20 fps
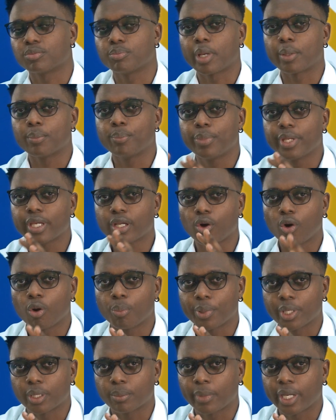is by being
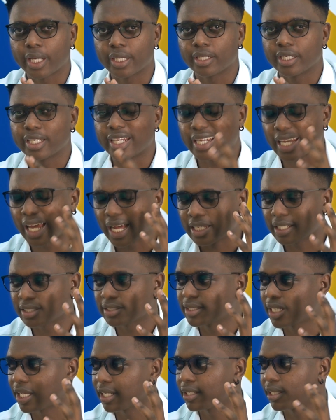open-minded and
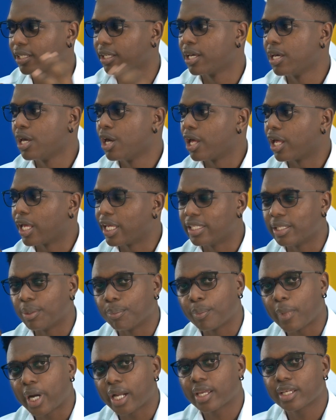understanding in the
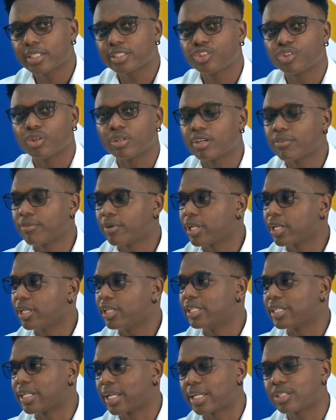markets you're never
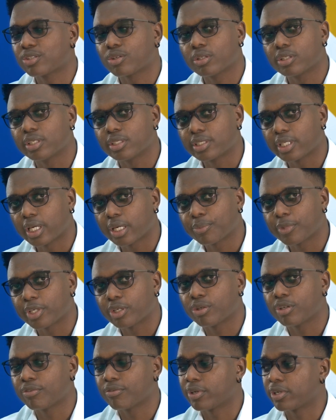really right all the time and
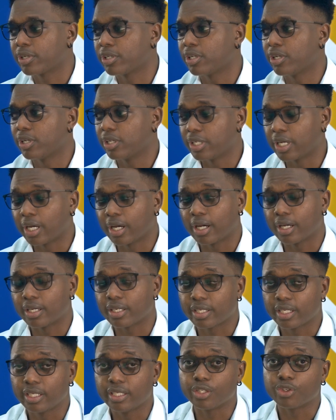you're never
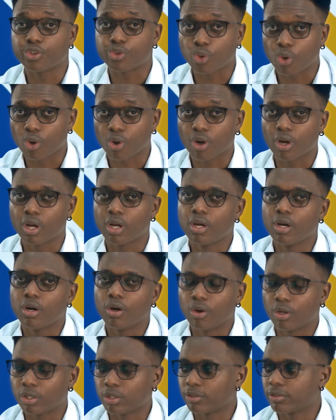really wrong
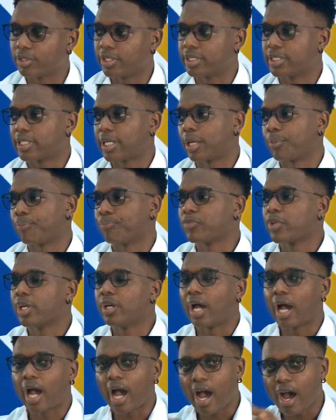all of the time.
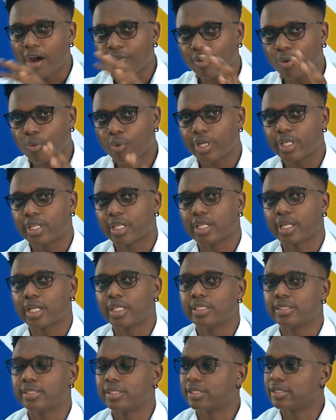Have a wide
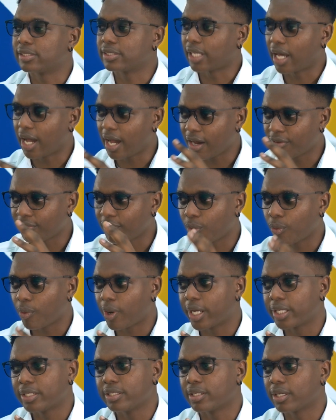analysis, have a
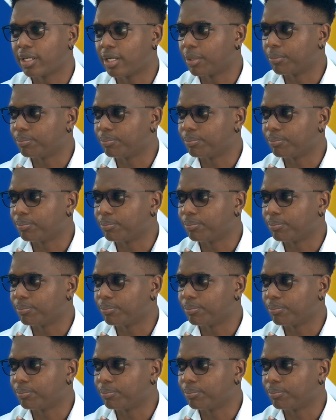wide